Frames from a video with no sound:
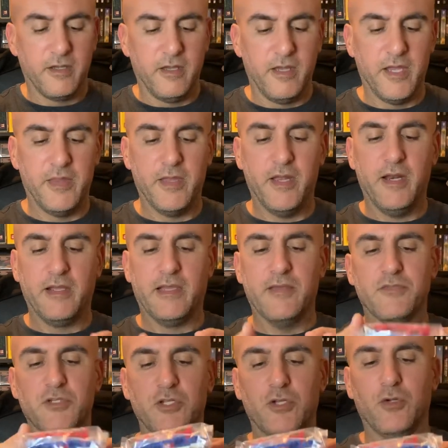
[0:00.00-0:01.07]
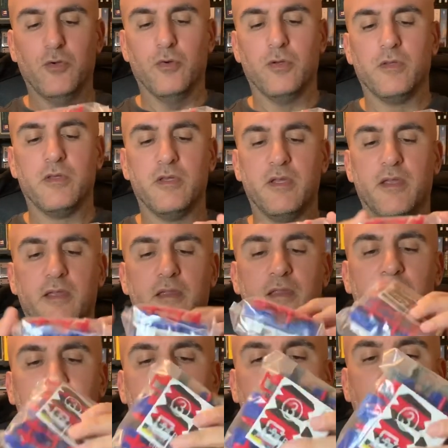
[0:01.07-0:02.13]
And then it gives you
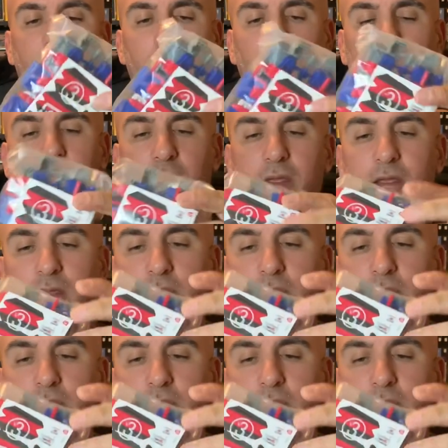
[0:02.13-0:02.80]
the following